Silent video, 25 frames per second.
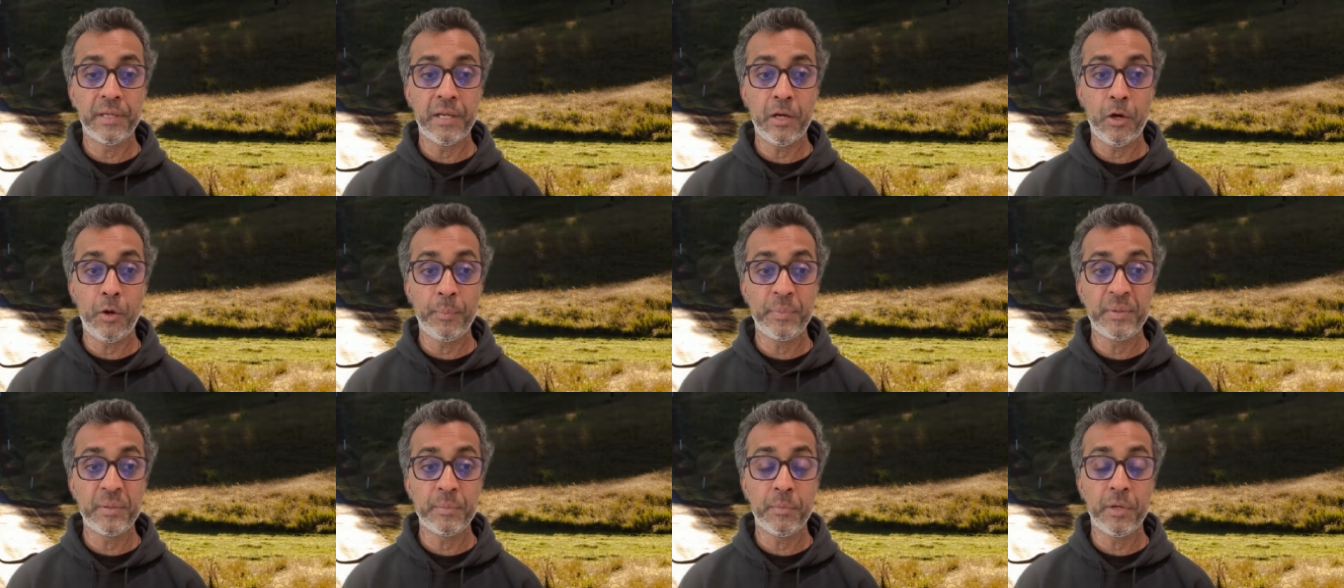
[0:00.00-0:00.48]

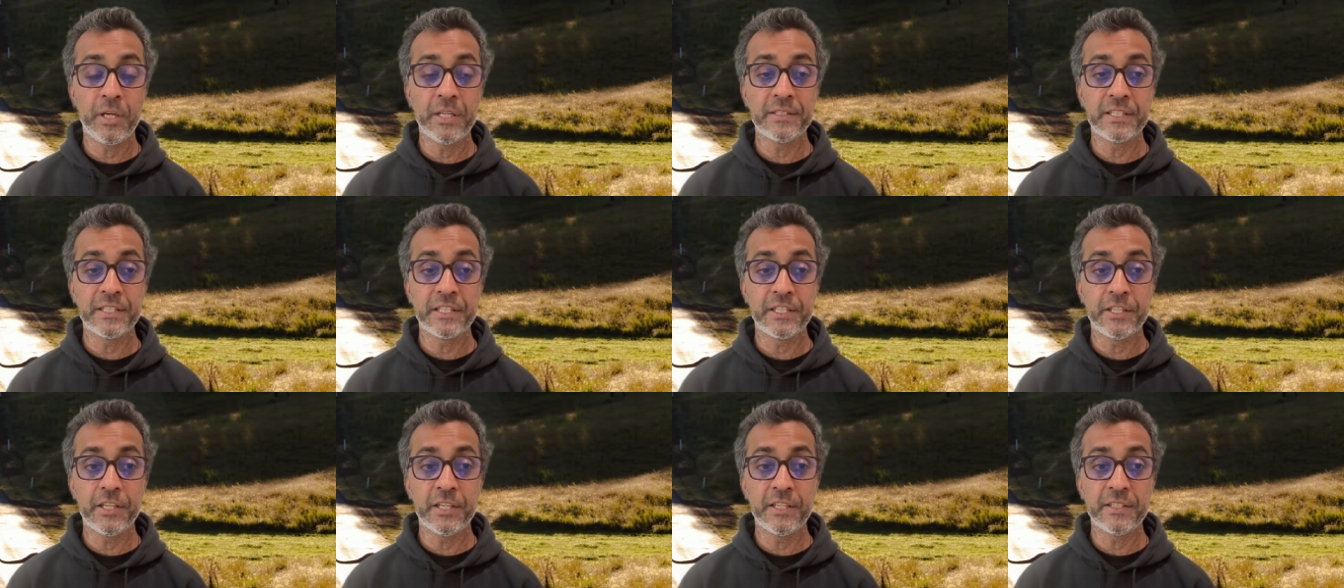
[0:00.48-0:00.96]

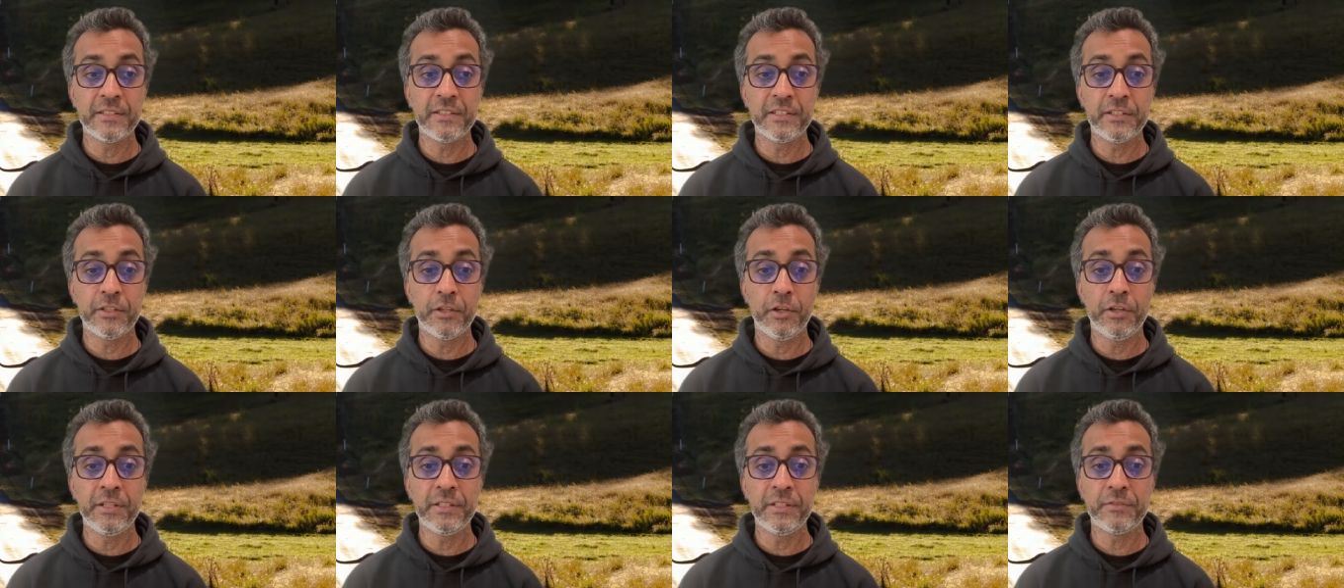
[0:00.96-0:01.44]
optimizing your
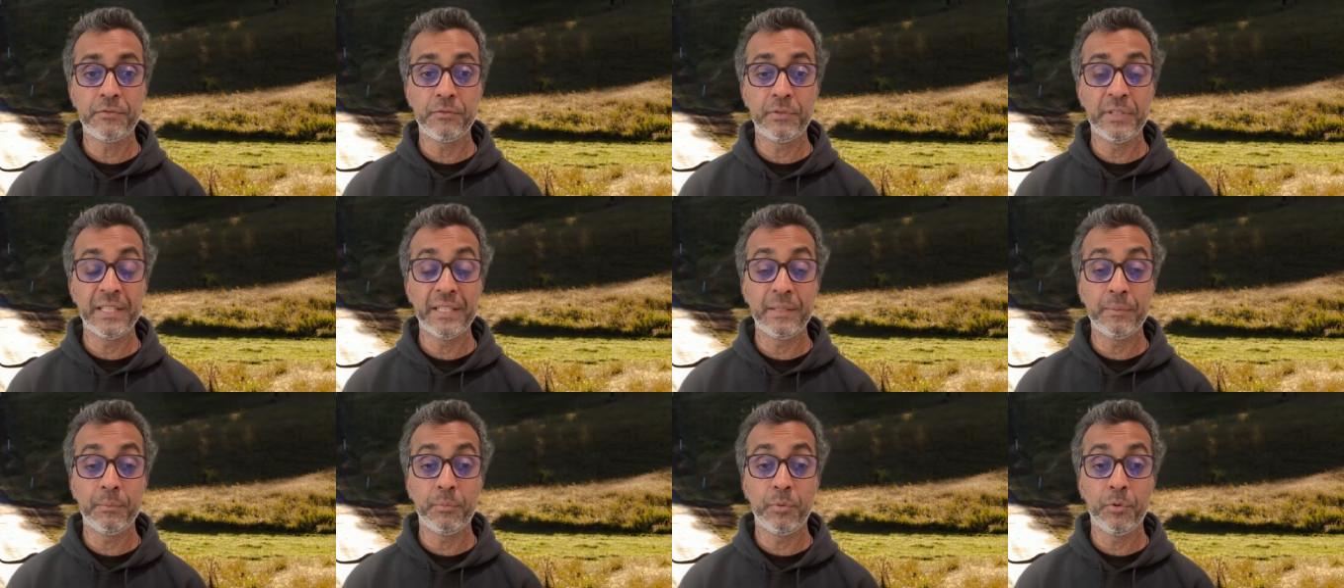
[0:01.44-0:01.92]
SEO is
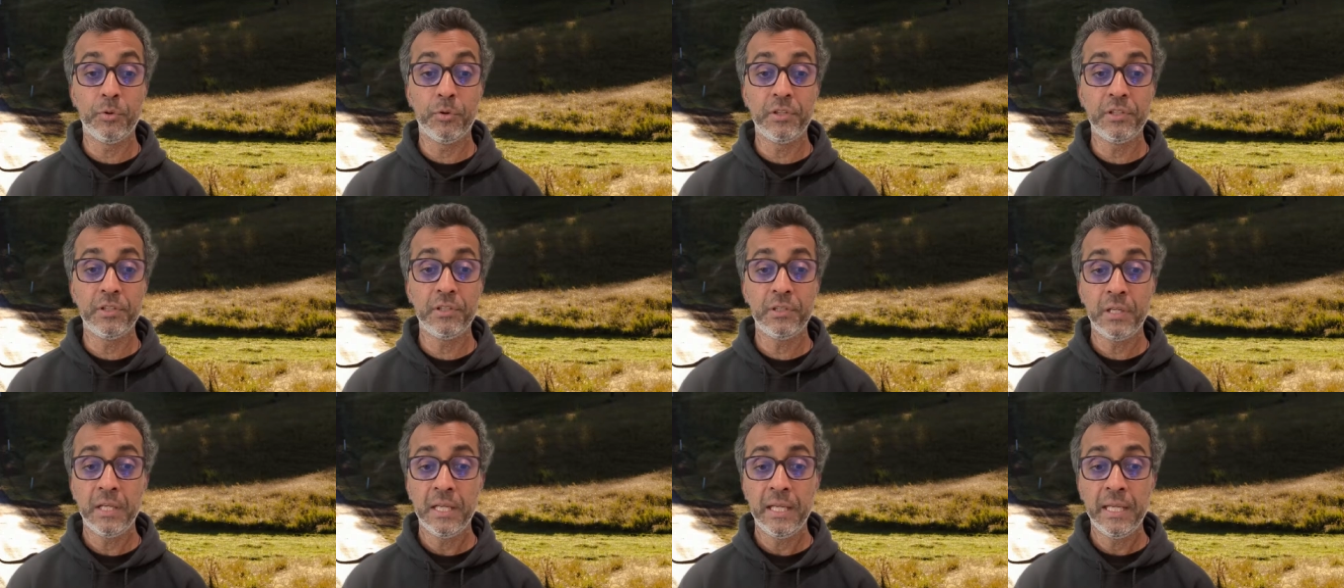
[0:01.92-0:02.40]
really
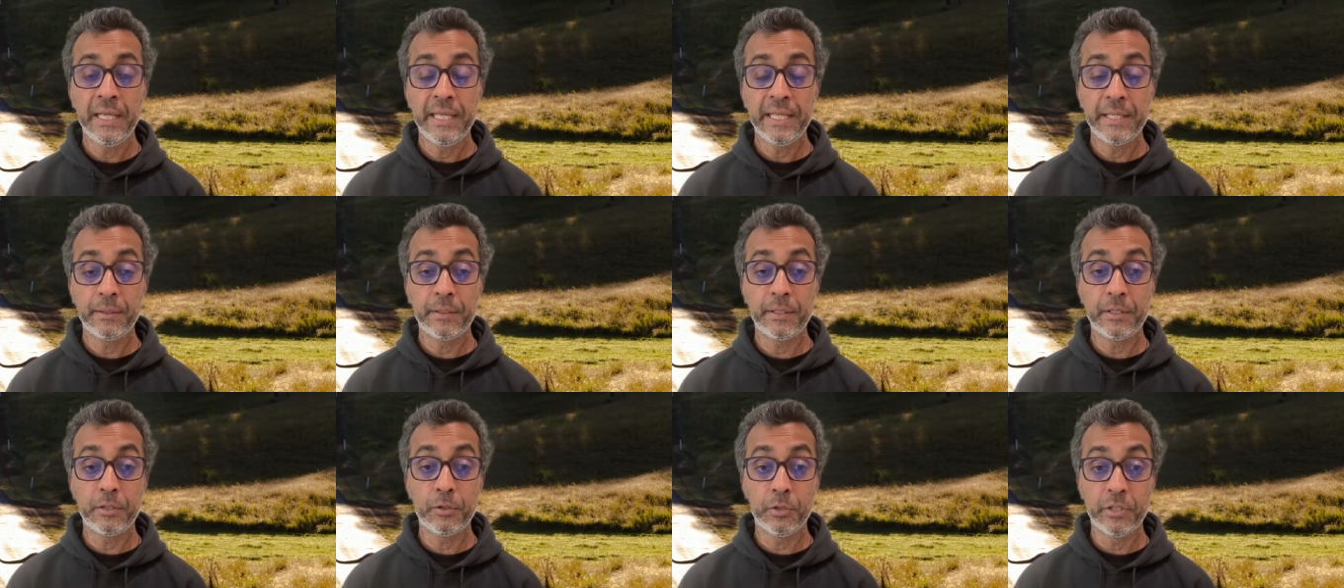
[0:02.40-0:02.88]
important.
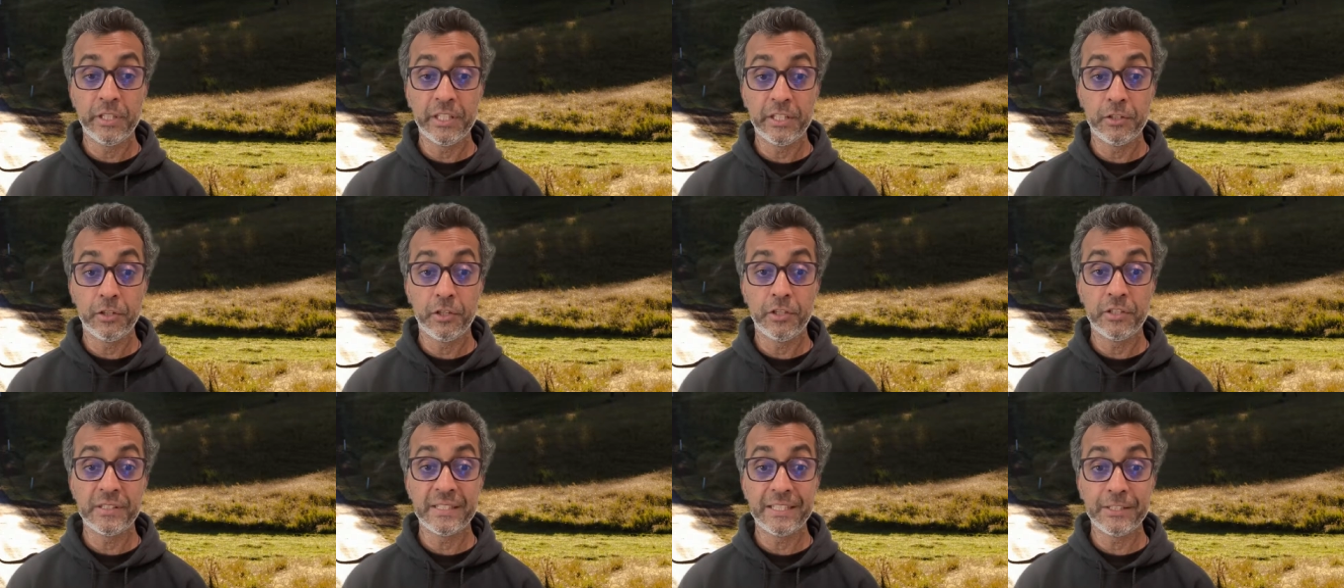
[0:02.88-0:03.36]
Including
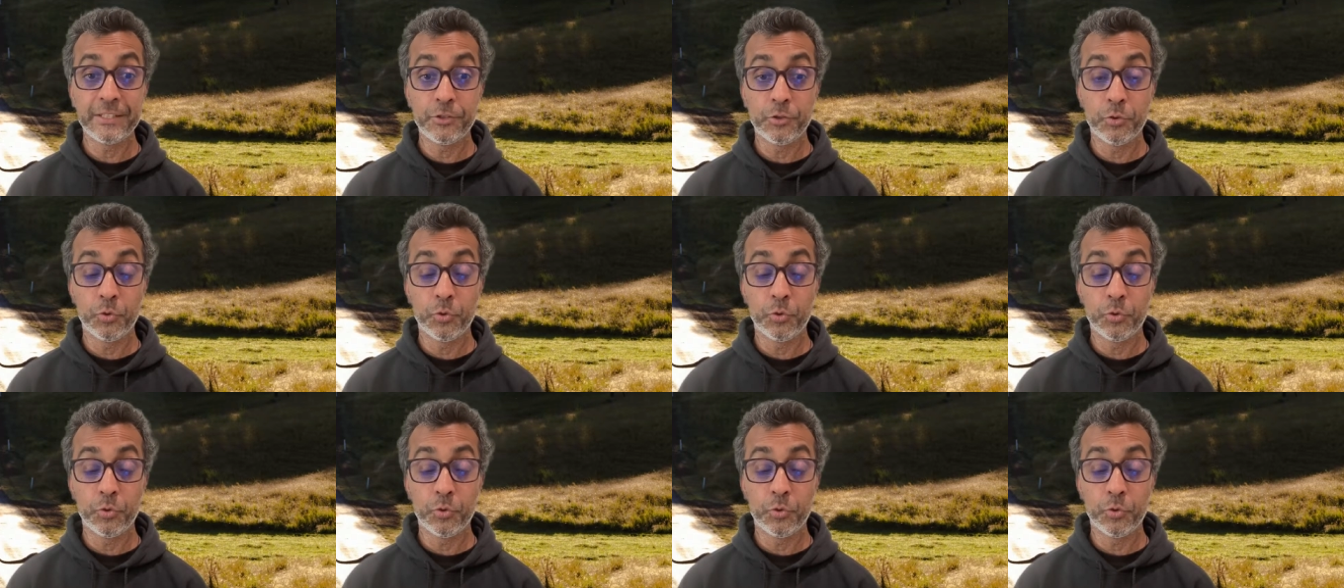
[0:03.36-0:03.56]
those in